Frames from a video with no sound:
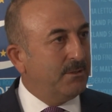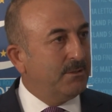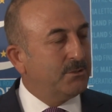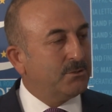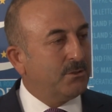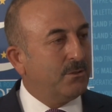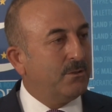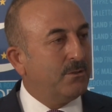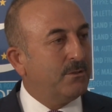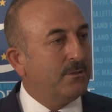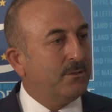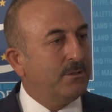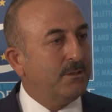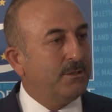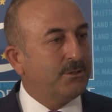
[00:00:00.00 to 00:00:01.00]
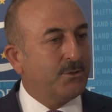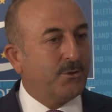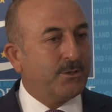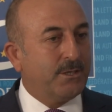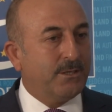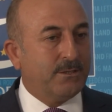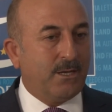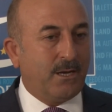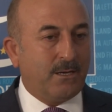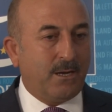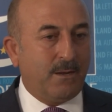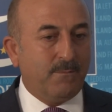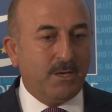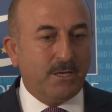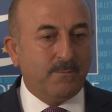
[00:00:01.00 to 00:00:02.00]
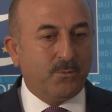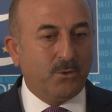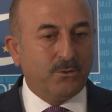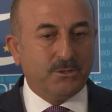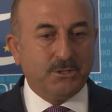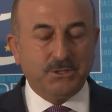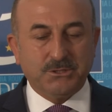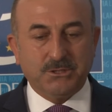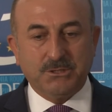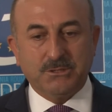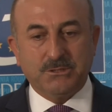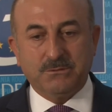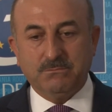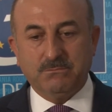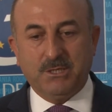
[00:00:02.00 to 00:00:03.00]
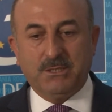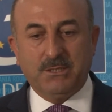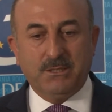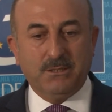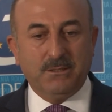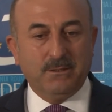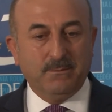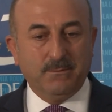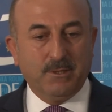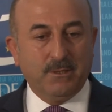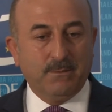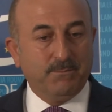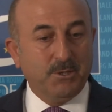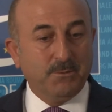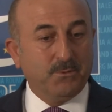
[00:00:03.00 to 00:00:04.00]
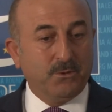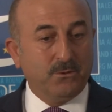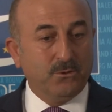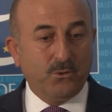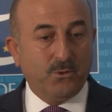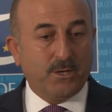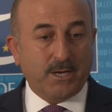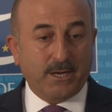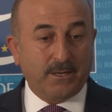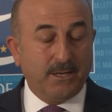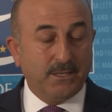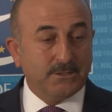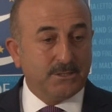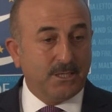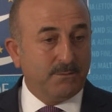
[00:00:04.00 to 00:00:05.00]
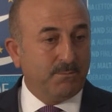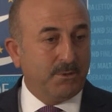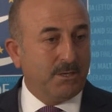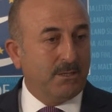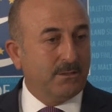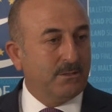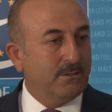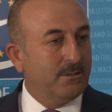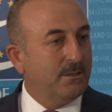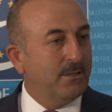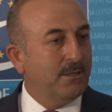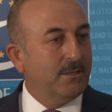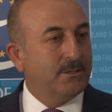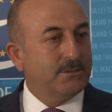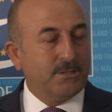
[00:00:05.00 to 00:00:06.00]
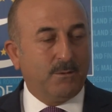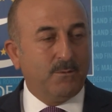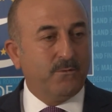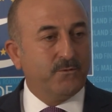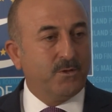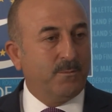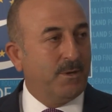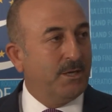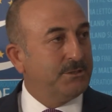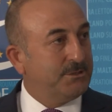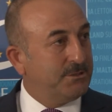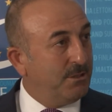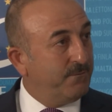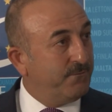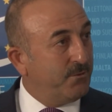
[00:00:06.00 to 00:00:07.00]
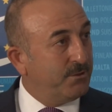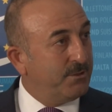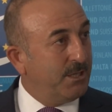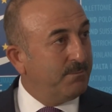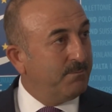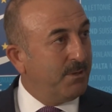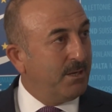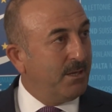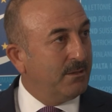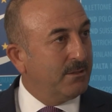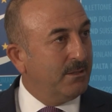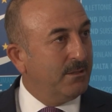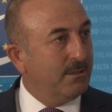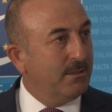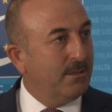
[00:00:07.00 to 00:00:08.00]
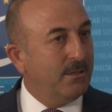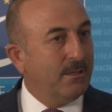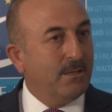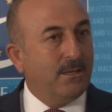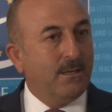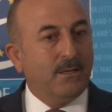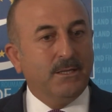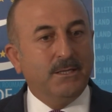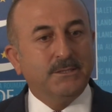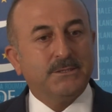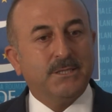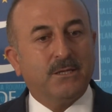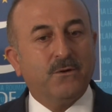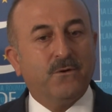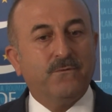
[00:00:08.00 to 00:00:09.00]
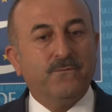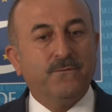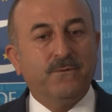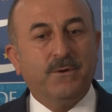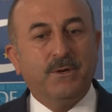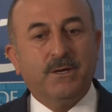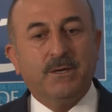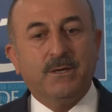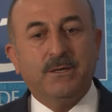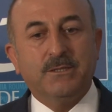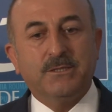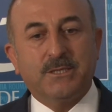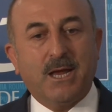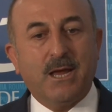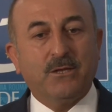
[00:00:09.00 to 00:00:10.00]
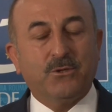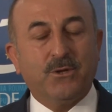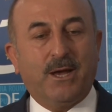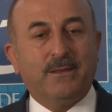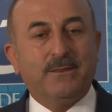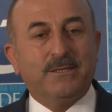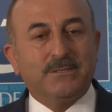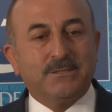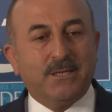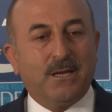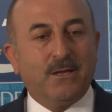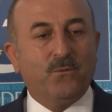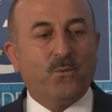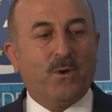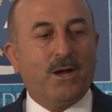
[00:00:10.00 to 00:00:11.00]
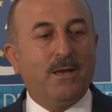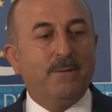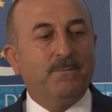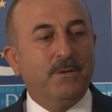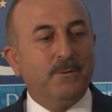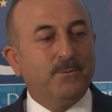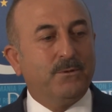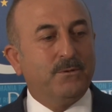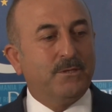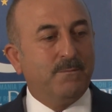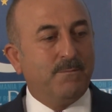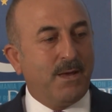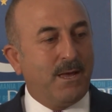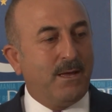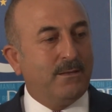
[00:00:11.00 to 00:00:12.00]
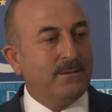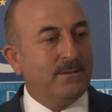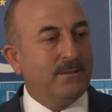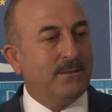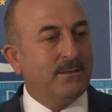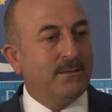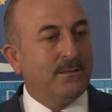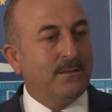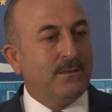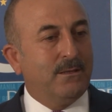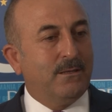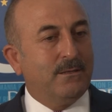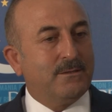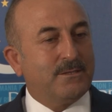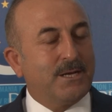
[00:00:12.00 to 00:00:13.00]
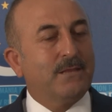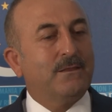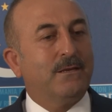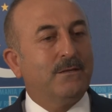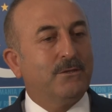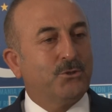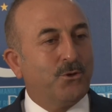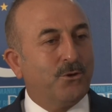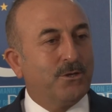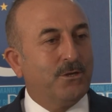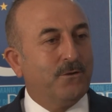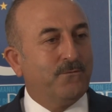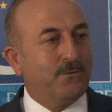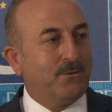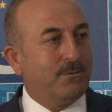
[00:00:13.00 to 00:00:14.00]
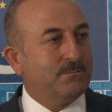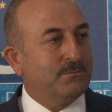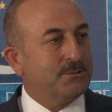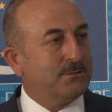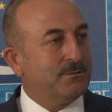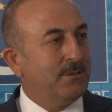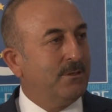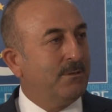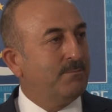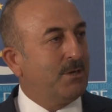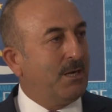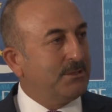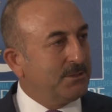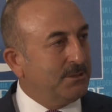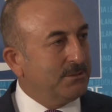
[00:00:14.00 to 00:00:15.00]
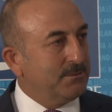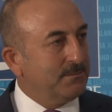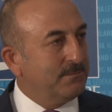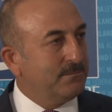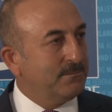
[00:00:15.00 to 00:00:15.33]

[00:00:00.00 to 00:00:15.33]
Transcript: So in Turkey, there are many politicians, many people who are against that penalty. Some of them are still for that penalty instead of uh, trying to understand why people demand, threatening Turkey from uh, Brussels